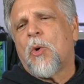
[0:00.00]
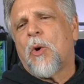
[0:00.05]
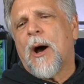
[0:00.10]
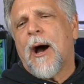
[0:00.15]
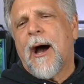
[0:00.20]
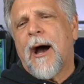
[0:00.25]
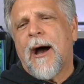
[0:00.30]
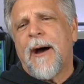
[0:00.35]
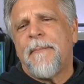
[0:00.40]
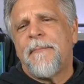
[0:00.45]

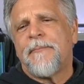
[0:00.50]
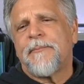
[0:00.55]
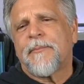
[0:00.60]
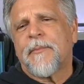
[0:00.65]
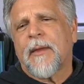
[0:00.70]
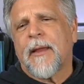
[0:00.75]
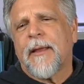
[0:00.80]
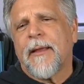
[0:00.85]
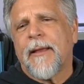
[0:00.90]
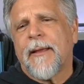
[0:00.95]
um,
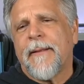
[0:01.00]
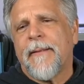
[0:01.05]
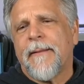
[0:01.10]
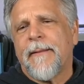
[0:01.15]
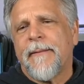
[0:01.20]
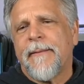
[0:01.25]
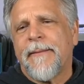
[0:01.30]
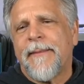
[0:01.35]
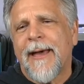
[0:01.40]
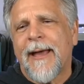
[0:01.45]

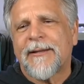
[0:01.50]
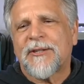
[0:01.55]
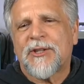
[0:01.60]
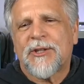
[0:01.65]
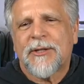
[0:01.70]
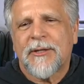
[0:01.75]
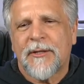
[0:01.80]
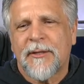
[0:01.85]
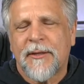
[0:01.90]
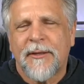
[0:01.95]

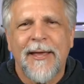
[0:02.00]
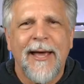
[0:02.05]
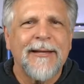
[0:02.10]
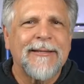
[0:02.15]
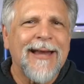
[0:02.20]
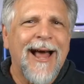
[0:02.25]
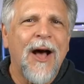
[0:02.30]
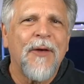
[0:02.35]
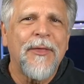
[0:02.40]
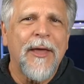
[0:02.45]
that's that's
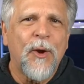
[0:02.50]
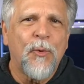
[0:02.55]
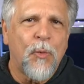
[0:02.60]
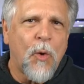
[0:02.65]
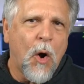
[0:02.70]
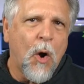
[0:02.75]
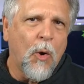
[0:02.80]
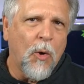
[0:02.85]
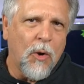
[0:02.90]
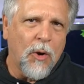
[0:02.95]
how they
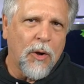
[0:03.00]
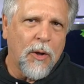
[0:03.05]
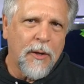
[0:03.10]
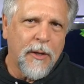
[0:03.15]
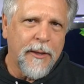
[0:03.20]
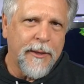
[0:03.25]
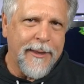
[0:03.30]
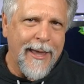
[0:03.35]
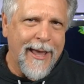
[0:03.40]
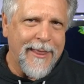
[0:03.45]
roll
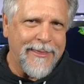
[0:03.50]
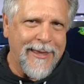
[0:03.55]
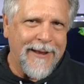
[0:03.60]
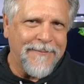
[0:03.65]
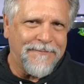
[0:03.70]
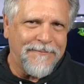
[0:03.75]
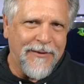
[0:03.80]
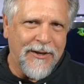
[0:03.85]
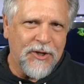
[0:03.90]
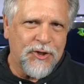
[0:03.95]
that that
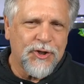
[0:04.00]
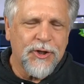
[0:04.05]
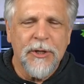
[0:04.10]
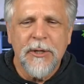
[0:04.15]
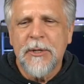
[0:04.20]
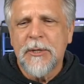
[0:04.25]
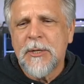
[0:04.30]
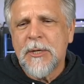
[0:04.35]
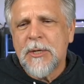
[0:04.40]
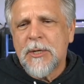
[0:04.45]
fish
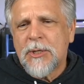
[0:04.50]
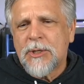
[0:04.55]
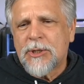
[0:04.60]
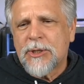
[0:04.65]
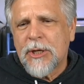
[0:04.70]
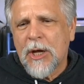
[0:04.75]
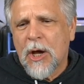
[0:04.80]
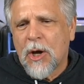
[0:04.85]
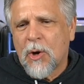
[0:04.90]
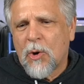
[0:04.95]

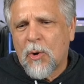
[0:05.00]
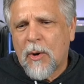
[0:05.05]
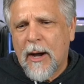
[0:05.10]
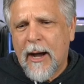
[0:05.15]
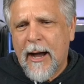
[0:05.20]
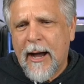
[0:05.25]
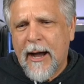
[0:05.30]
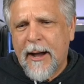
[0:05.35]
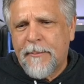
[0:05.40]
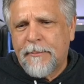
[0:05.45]
so
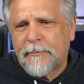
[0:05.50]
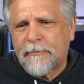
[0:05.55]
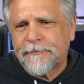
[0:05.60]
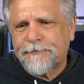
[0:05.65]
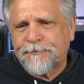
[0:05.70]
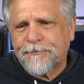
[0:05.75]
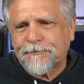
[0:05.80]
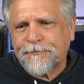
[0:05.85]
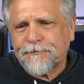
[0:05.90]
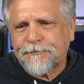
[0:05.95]
um,
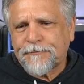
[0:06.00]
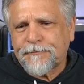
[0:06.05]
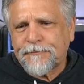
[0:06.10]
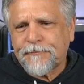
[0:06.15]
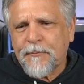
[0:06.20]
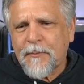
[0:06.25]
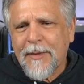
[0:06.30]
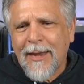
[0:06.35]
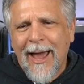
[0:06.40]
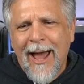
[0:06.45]

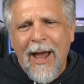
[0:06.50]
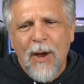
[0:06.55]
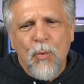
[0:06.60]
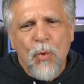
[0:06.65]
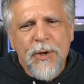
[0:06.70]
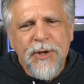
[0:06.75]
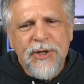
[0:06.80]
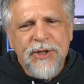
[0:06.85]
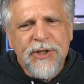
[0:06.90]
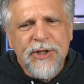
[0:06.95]
i
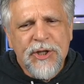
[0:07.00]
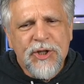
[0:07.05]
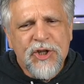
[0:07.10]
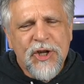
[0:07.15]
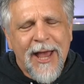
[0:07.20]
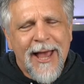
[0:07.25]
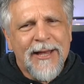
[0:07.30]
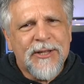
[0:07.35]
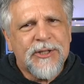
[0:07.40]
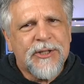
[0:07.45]
wouldn't
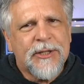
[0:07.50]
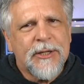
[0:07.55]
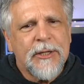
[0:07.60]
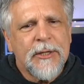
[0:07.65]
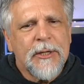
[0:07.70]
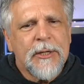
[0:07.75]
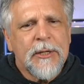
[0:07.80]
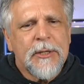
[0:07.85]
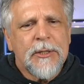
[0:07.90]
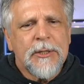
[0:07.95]
suggest
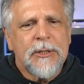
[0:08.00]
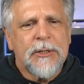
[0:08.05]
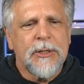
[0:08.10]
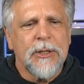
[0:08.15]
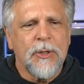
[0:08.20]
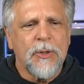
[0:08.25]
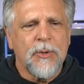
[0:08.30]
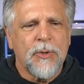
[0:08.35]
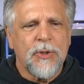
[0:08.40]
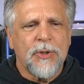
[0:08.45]

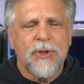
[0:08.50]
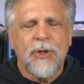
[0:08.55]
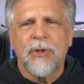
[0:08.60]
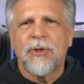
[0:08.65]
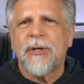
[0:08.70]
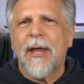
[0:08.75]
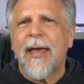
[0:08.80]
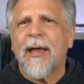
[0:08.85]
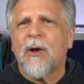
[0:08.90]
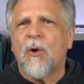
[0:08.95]
to, to
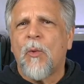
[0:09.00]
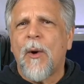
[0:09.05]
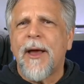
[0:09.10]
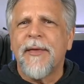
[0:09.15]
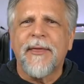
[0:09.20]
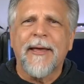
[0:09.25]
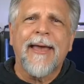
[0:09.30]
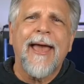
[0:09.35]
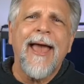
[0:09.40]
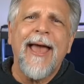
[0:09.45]
take away
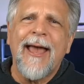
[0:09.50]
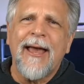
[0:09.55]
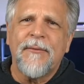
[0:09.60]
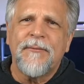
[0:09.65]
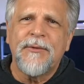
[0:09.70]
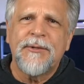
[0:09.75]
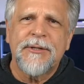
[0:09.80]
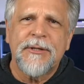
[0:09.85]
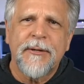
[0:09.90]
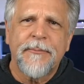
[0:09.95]
the
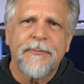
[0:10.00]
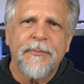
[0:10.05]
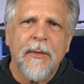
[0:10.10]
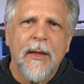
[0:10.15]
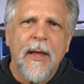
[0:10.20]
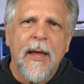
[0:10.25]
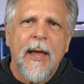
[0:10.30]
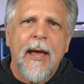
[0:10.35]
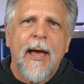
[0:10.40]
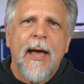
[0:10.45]
caves,
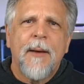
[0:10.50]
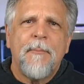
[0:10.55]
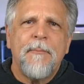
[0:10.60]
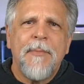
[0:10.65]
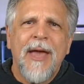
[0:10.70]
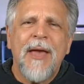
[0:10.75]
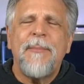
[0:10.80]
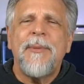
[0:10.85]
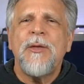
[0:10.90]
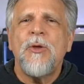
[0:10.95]

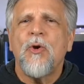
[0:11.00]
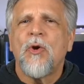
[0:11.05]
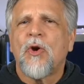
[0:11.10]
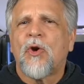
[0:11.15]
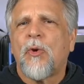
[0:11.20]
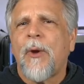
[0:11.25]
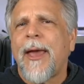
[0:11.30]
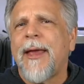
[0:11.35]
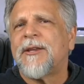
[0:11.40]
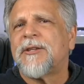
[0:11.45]
maybe you can
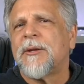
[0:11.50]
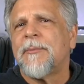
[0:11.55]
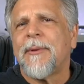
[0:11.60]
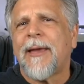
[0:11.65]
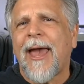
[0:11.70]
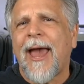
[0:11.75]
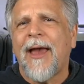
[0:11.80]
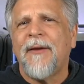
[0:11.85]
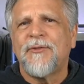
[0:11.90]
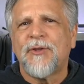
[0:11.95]
create some
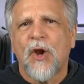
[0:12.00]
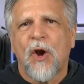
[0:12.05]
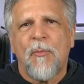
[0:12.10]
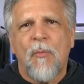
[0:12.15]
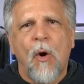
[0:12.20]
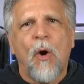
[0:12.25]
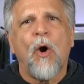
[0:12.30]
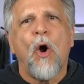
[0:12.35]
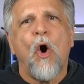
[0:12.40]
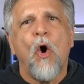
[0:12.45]
caves that are
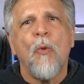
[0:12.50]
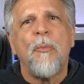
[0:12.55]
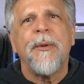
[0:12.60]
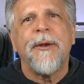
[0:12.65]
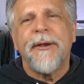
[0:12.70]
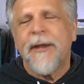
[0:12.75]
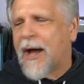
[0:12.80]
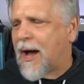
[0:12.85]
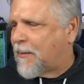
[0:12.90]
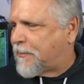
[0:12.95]
more
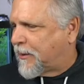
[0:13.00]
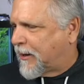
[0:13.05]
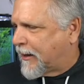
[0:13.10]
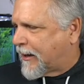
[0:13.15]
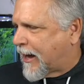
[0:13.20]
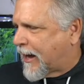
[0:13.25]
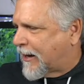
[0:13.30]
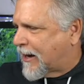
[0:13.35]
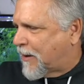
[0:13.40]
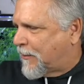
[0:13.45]
opened up. And
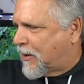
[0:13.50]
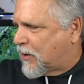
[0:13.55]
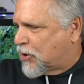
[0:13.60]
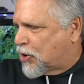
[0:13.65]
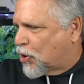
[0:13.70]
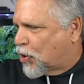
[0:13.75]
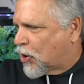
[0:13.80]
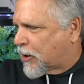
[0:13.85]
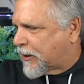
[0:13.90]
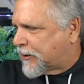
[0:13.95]
again, I mean,
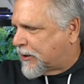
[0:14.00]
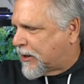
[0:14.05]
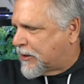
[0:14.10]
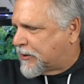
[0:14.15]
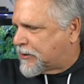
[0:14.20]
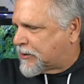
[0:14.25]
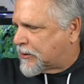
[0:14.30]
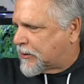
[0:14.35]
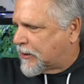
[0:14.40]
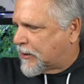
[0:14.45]
you look at these,